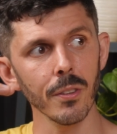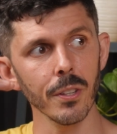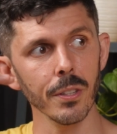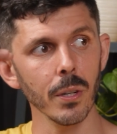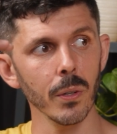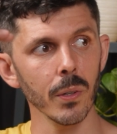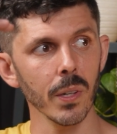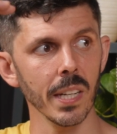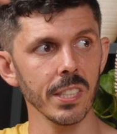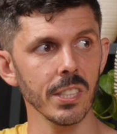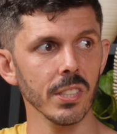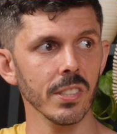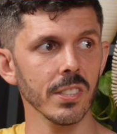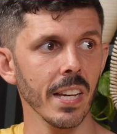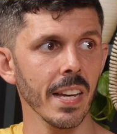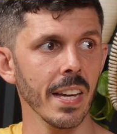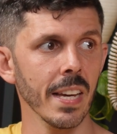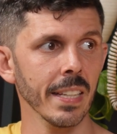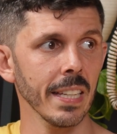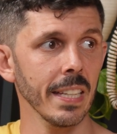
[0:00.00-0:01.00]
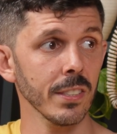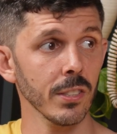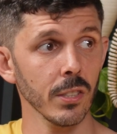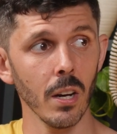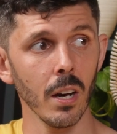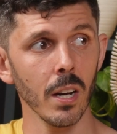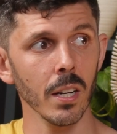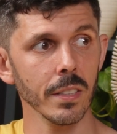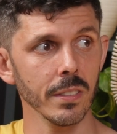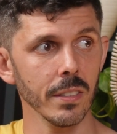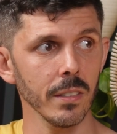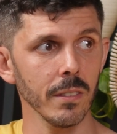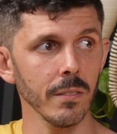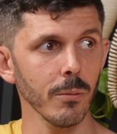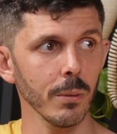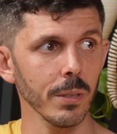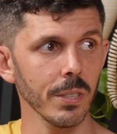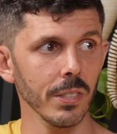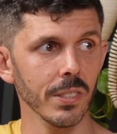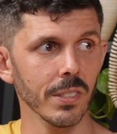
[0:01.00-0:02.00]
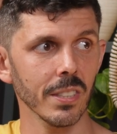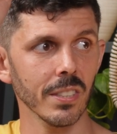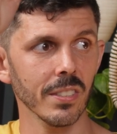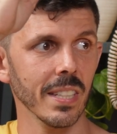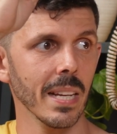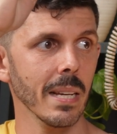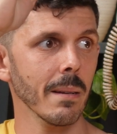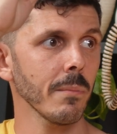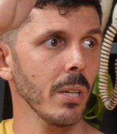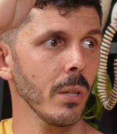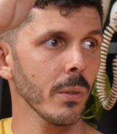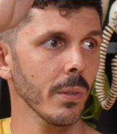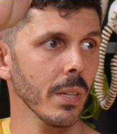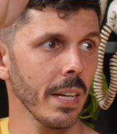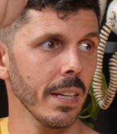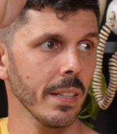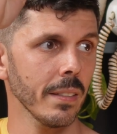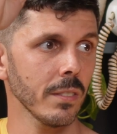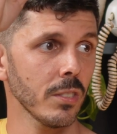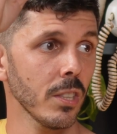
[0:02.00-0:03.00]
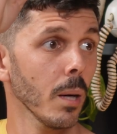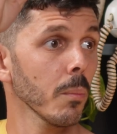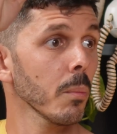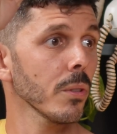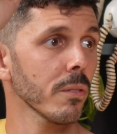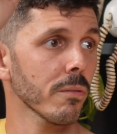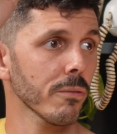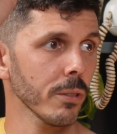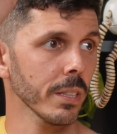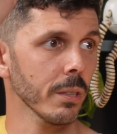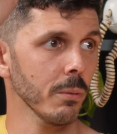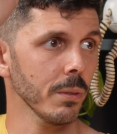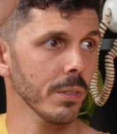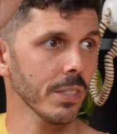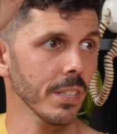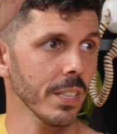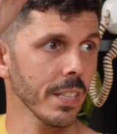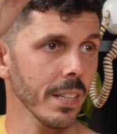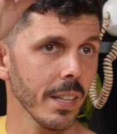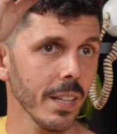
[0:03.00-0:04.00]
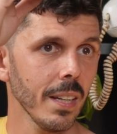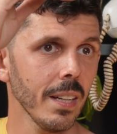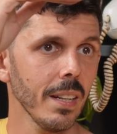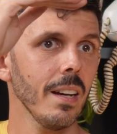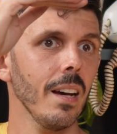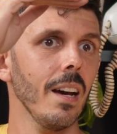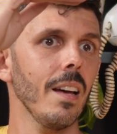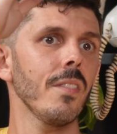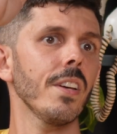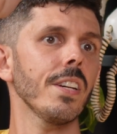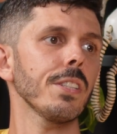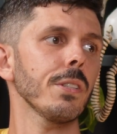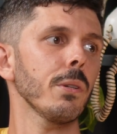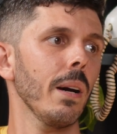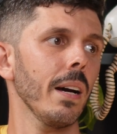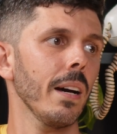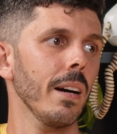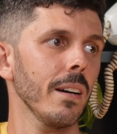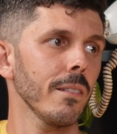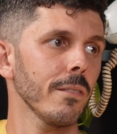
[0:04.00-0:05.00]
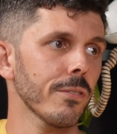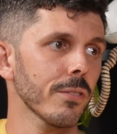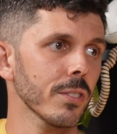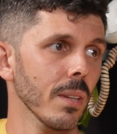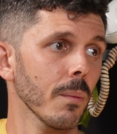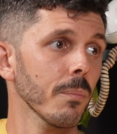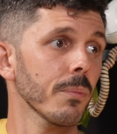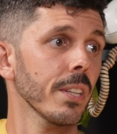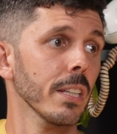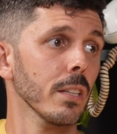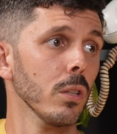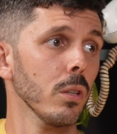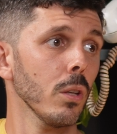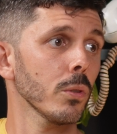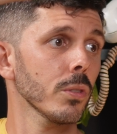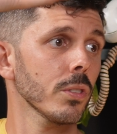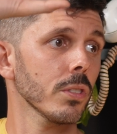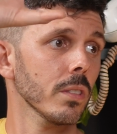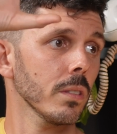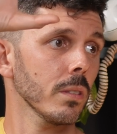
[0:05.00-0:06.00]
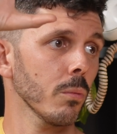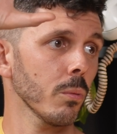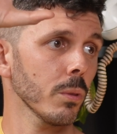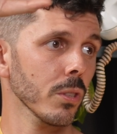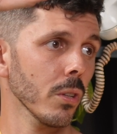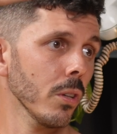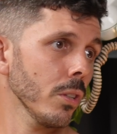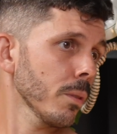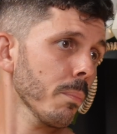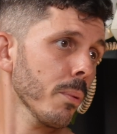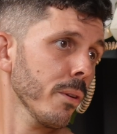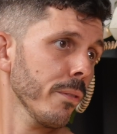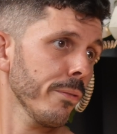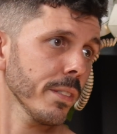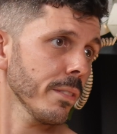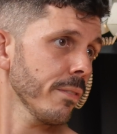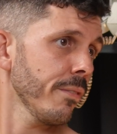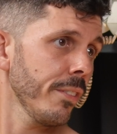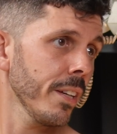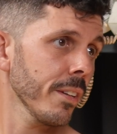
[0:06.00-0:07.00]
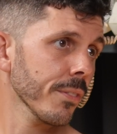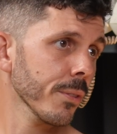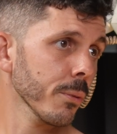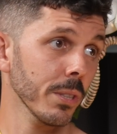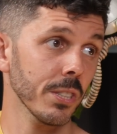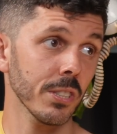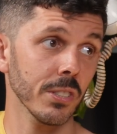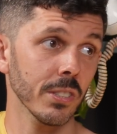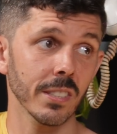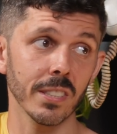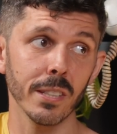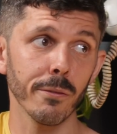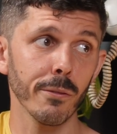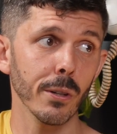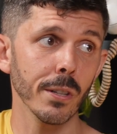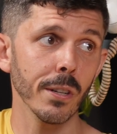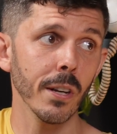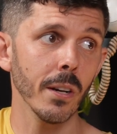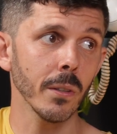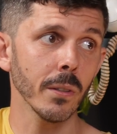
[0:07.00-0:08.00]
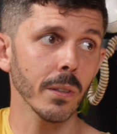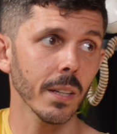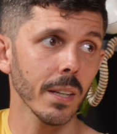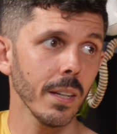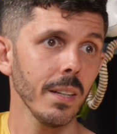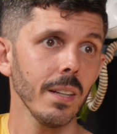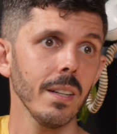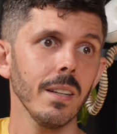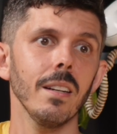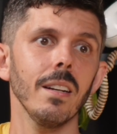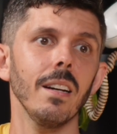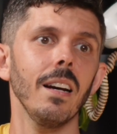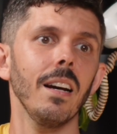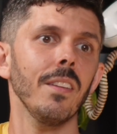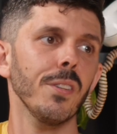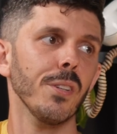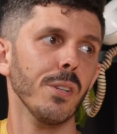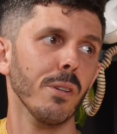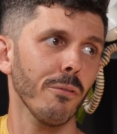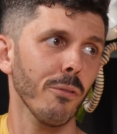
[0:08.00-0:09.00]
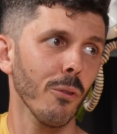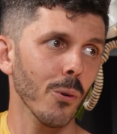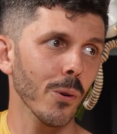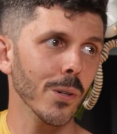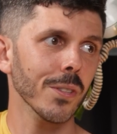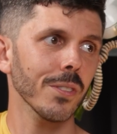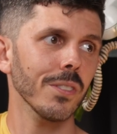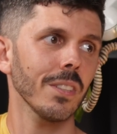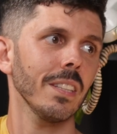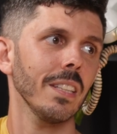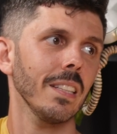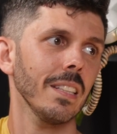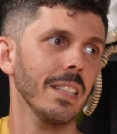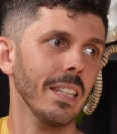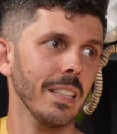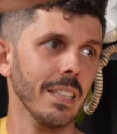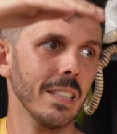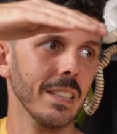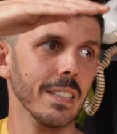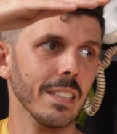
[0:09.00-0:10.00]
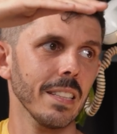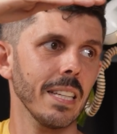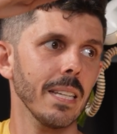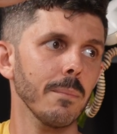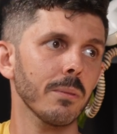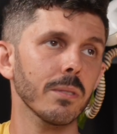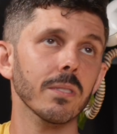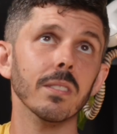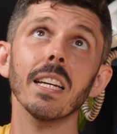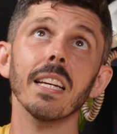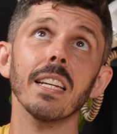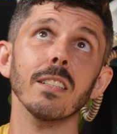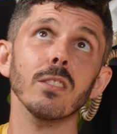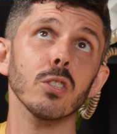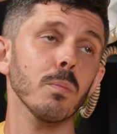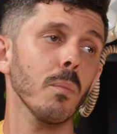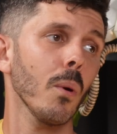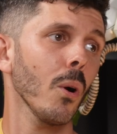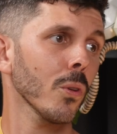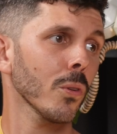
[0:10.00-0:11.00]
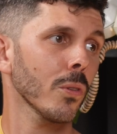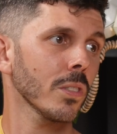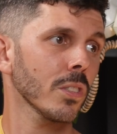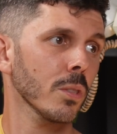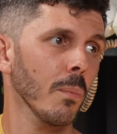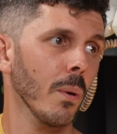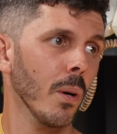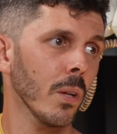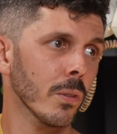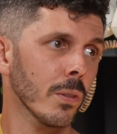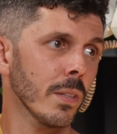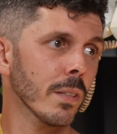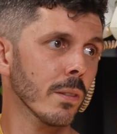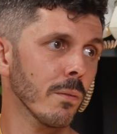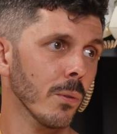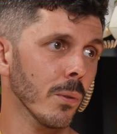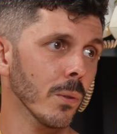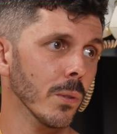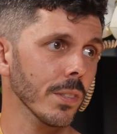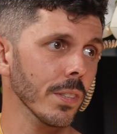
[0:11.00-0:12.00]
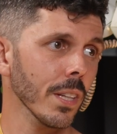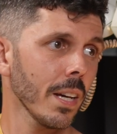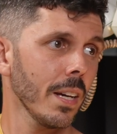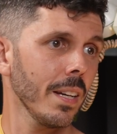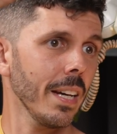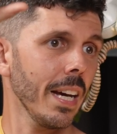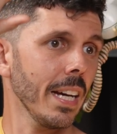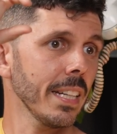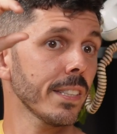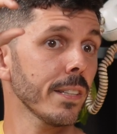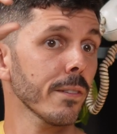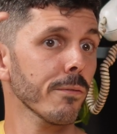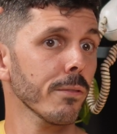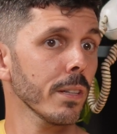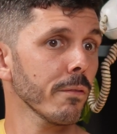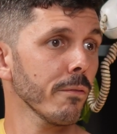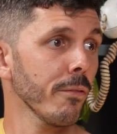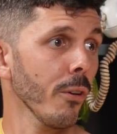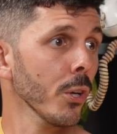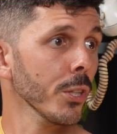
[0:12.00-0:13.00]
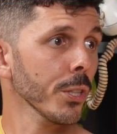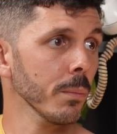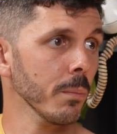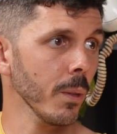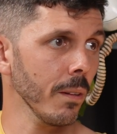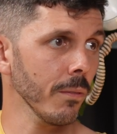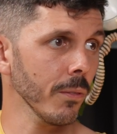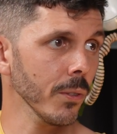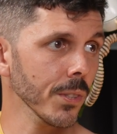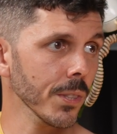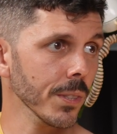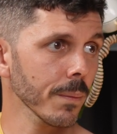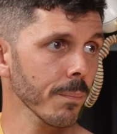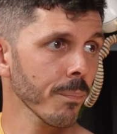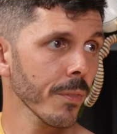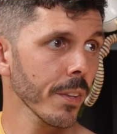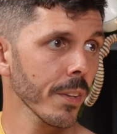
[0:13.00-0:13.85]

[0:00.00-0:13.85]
the note I just sang is an octave, which is the same note at double the frequency. And then you have something close to what's called a perfect fifth, which is a different note, and then a fourth, and then it keeps getting smaller and smaller intervals at different volume levels.